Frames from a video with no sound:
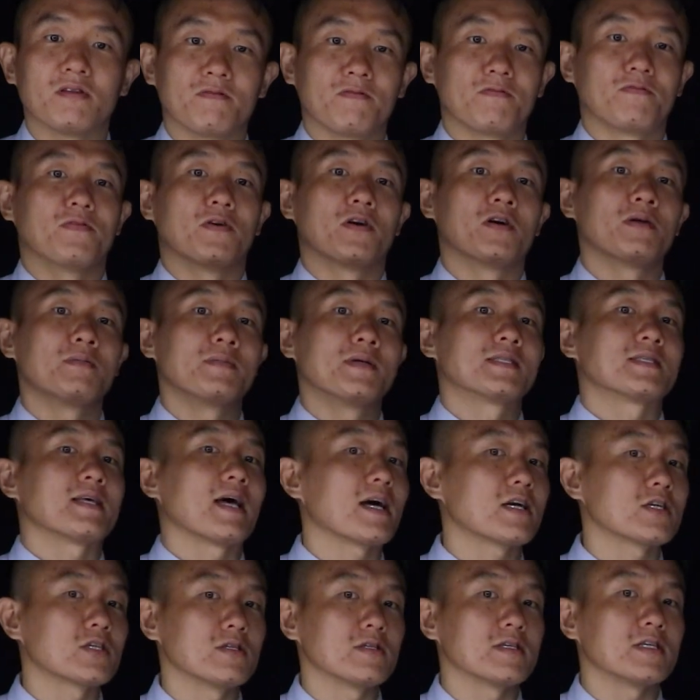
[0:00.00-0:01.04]
the firm is
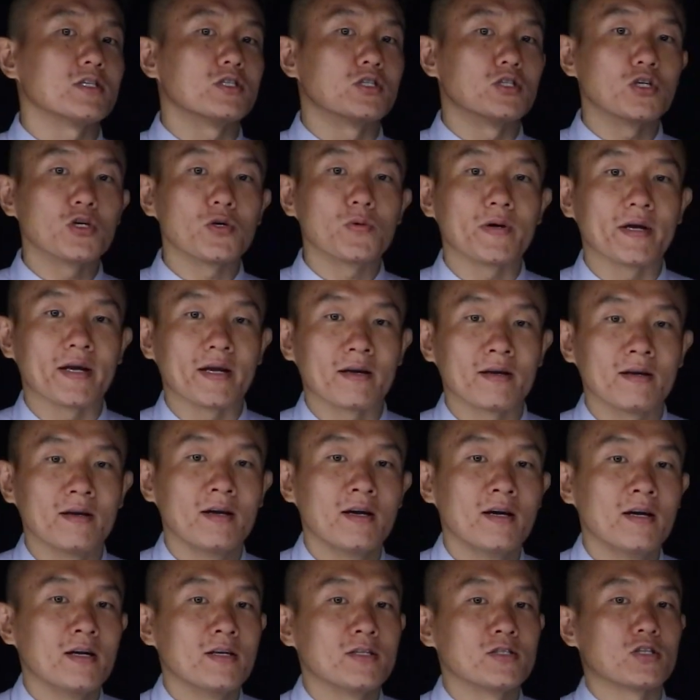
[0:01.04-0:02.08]
actually doing
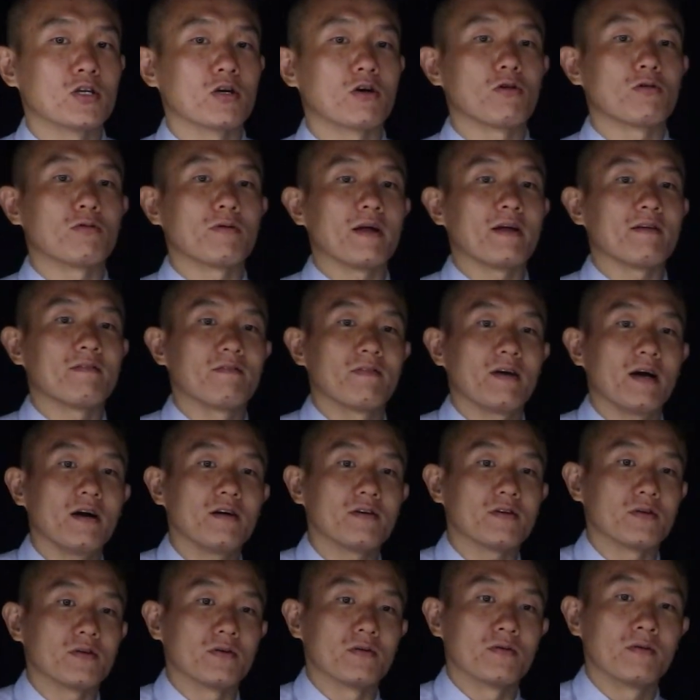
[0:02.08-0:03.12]
to create
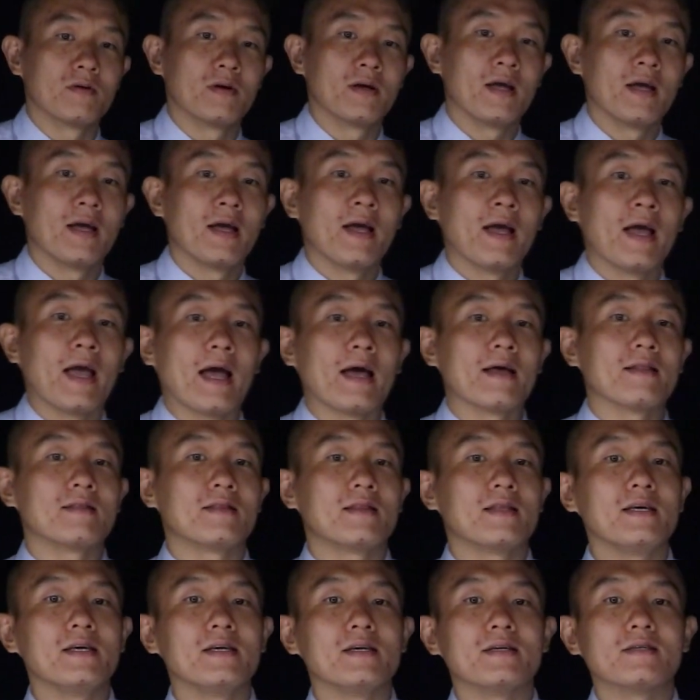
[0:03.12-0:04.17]
value. And
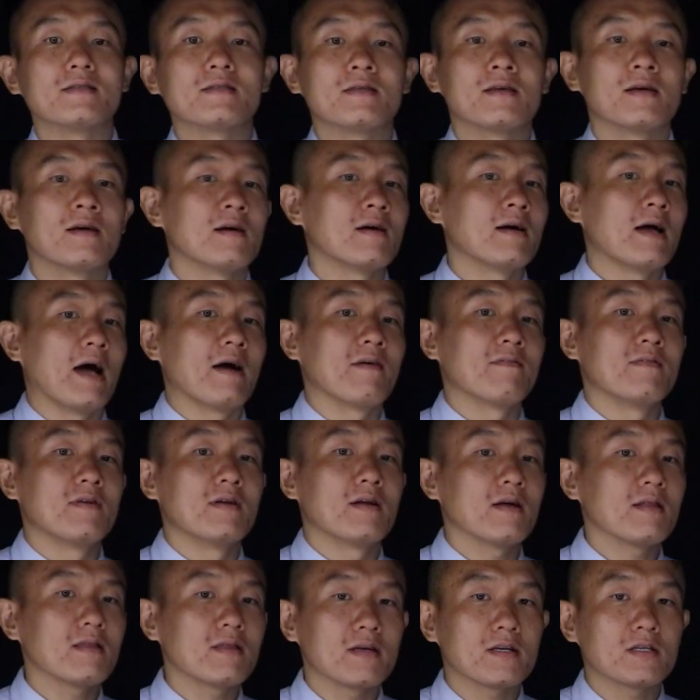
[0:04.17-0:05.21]
these have
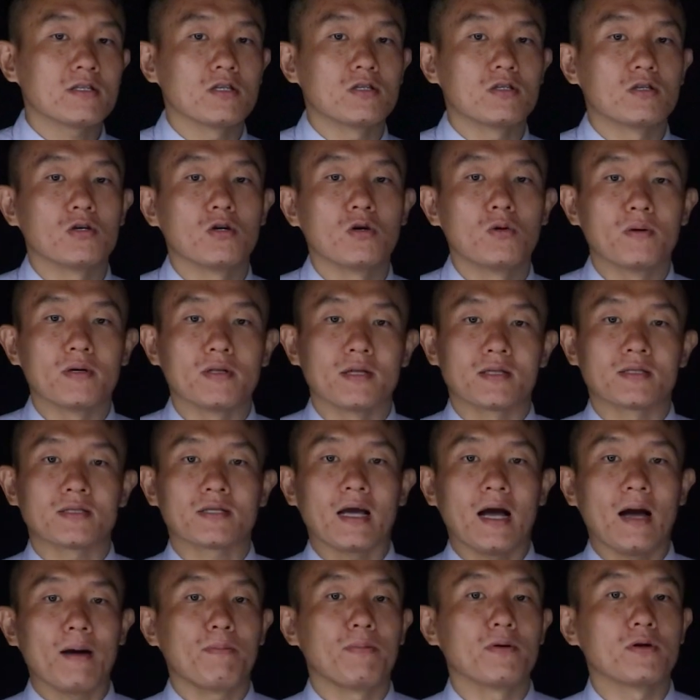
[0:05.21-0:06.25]
nothing to do with its
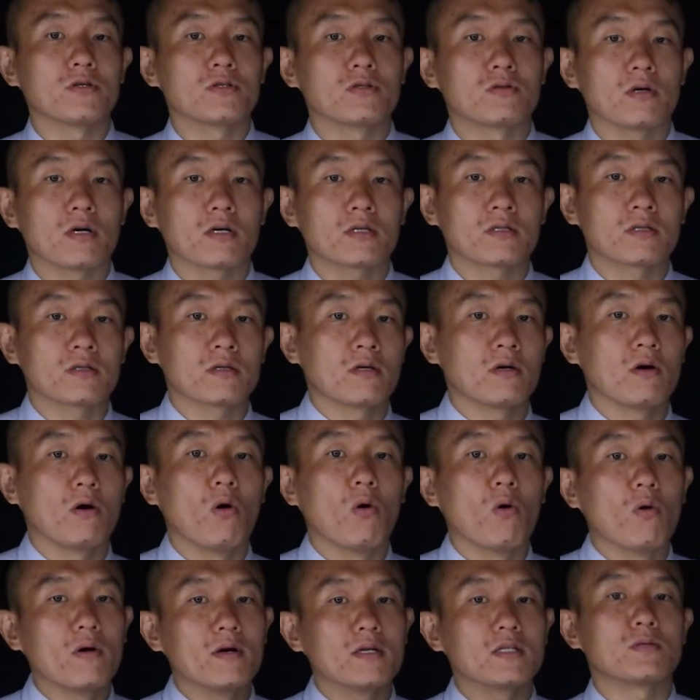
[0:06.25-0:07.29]
capital structure
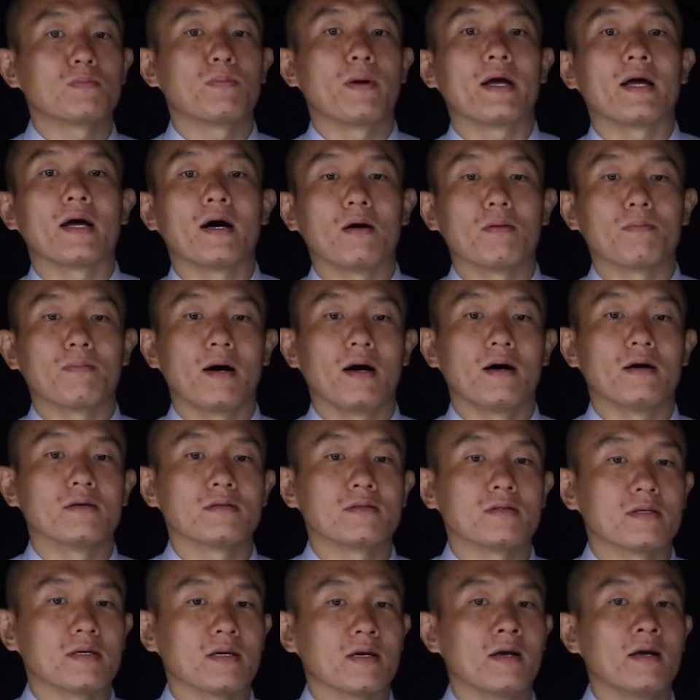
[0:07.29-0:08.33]
or its payout
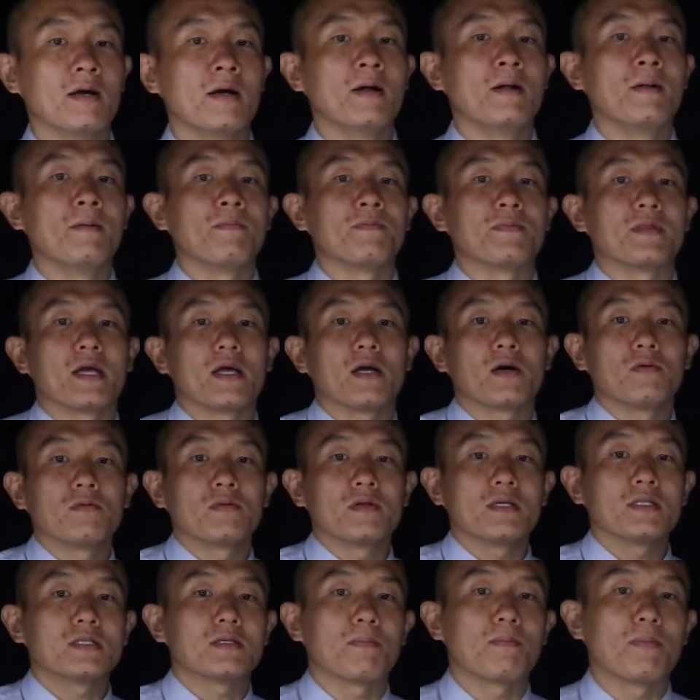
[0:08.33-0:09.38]
policy. They
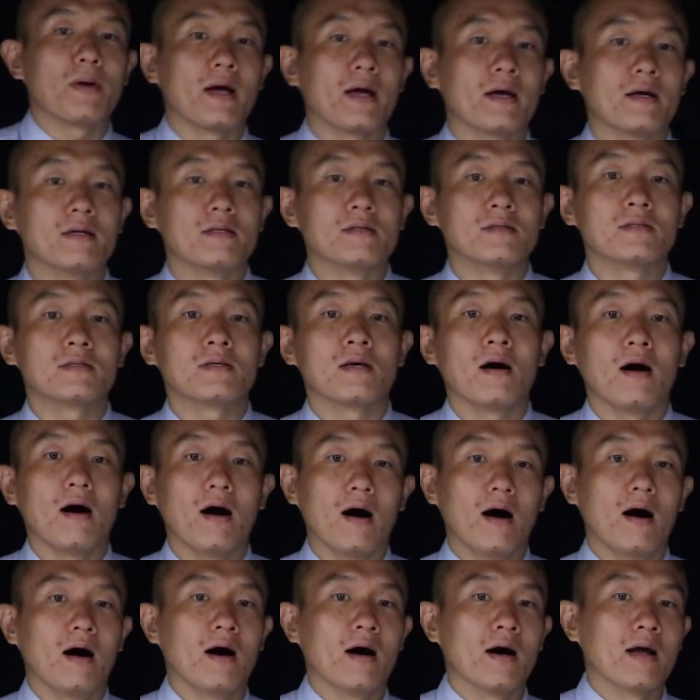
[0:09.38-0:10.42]
only depend
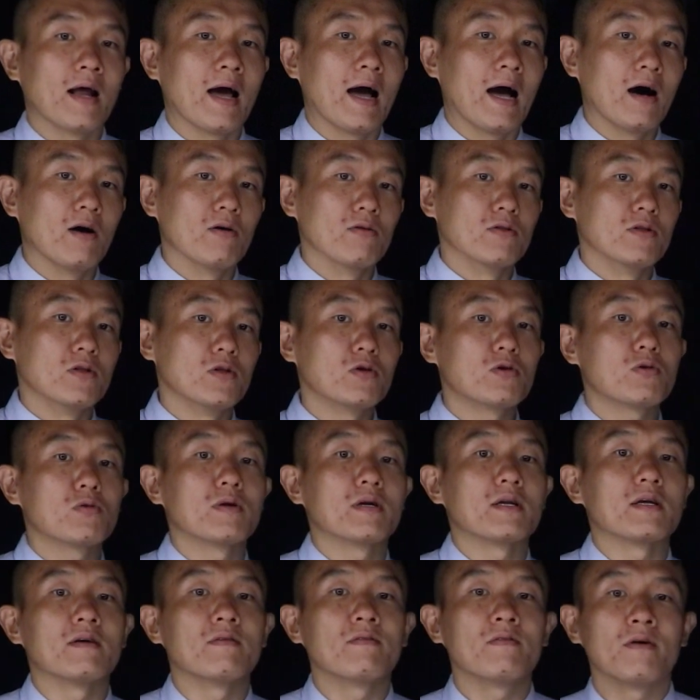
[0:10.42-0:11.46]
on how
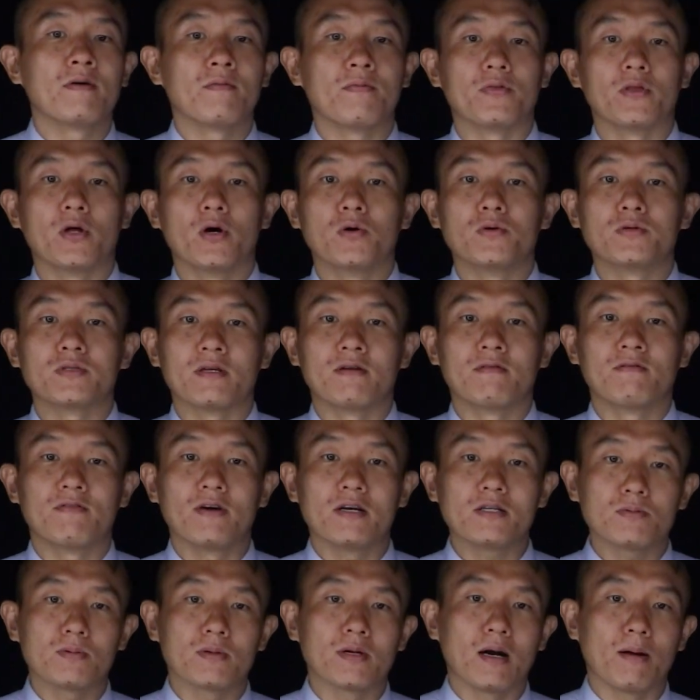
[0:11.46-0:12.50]
lucrative those
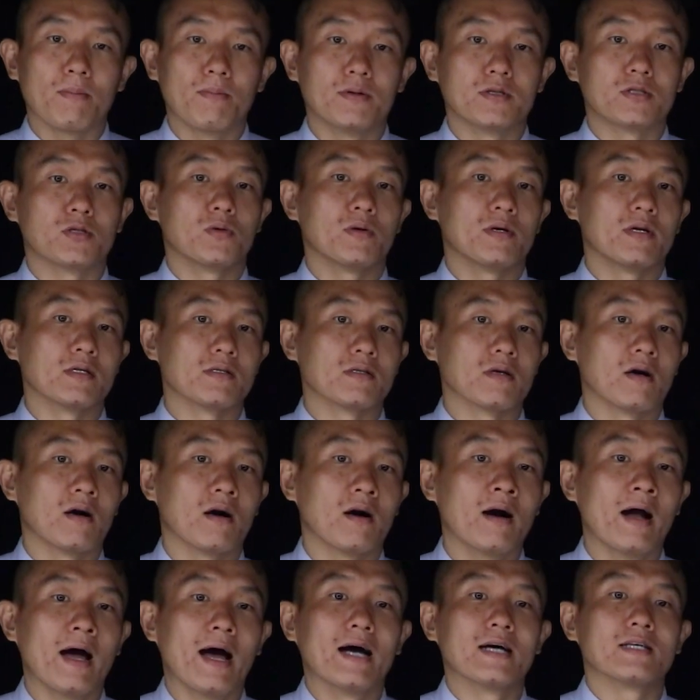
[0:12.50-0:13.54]
investment opportunities
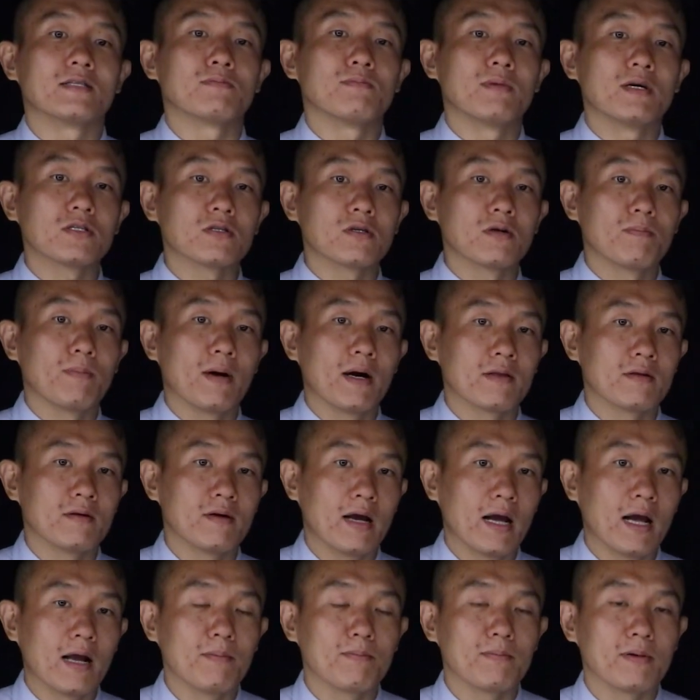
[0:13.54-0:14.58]
are as measured by their
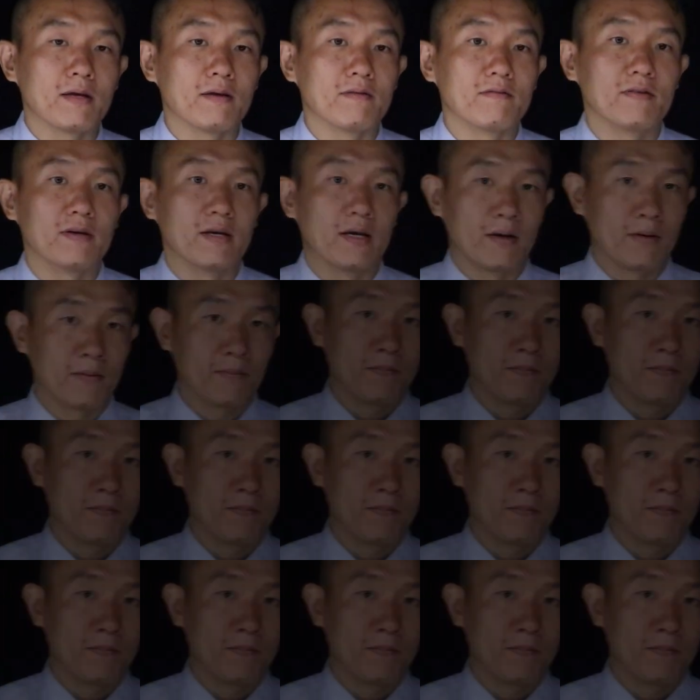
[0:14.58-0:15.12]
NPV.